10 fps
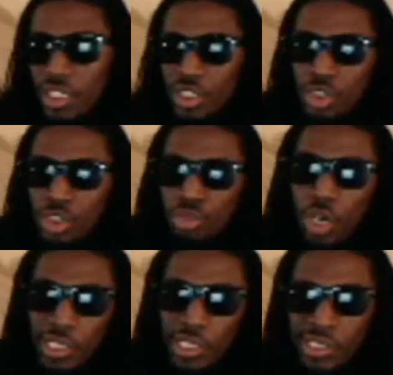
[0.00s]

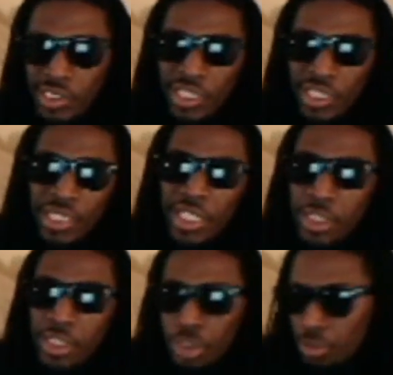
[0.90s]
struggling to get in the
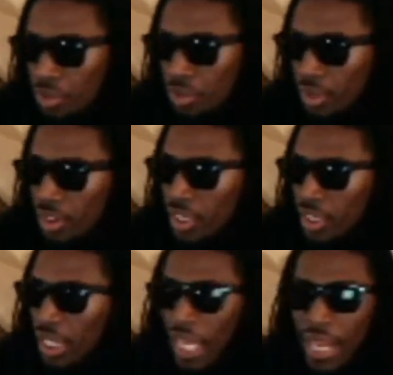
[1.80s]
industry,
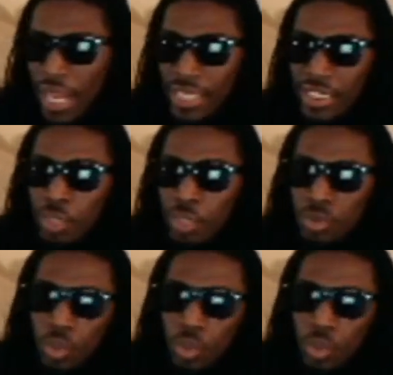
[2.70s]
and he was